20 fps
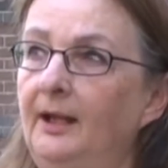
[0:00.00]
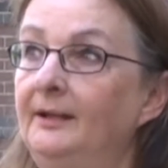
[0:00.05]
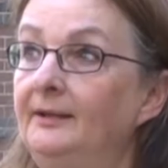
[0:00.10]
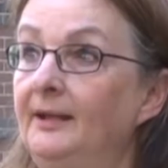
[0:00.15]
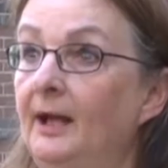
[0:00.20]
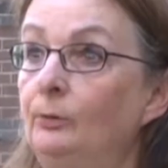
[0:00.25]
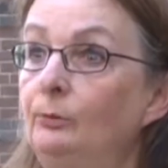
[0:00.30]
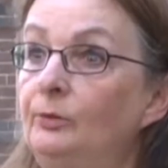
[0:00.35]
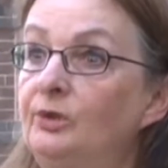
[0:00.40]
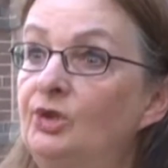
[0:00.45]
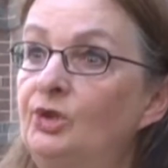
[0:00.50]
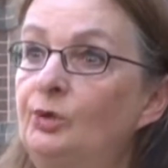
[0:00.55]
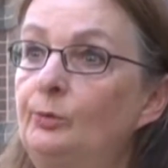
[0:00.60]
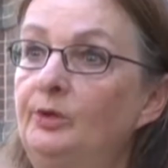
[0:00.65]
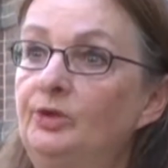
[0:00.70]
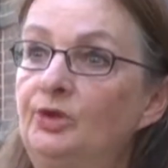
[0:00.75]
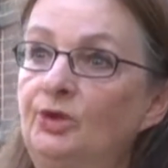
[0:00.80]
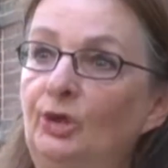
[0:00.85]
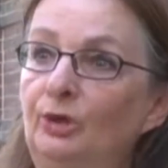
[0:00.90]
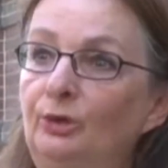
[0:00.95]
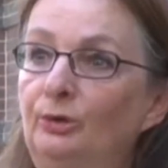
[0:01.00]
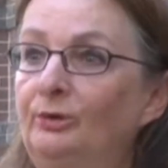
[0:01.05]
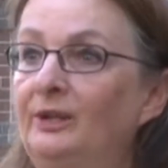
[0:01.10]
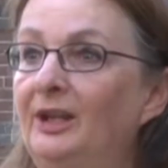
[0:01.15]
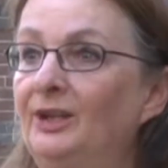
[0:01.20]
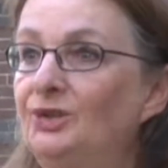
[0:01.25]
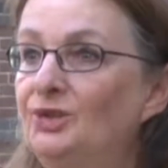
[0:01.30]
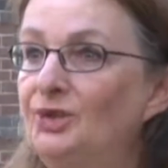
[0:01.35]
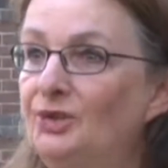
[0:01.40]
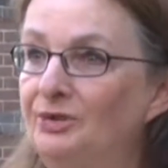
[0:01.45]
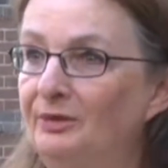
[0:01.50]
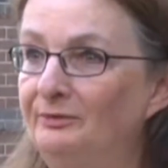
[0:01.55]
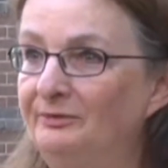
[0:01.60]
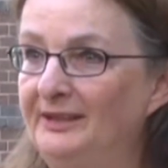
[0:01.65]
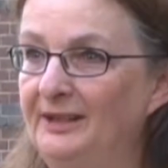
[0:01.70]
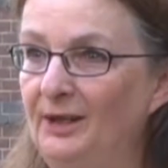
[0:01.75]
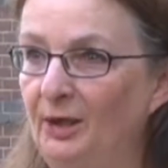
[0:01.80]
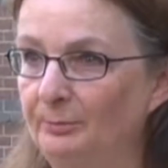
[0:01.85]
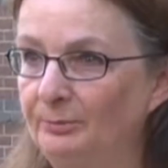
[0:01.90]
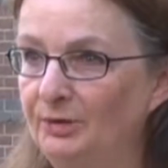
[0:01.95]
and now we switch the location
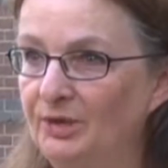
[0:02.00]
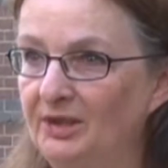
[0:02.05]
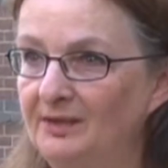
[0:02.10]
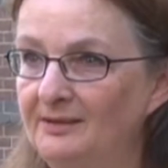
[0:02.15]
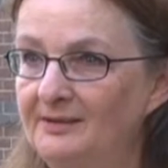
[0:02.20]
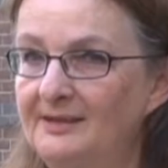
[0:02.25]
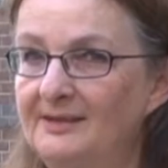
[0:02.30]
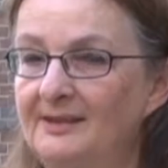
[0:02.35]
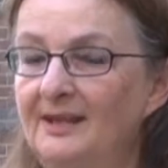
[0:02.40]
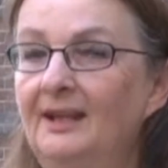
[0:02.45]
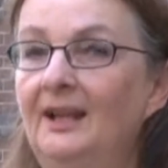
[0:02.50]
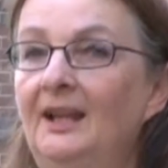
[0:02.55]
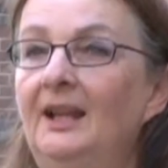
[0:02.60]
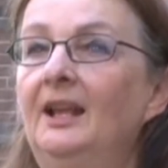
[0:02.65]
of the objects.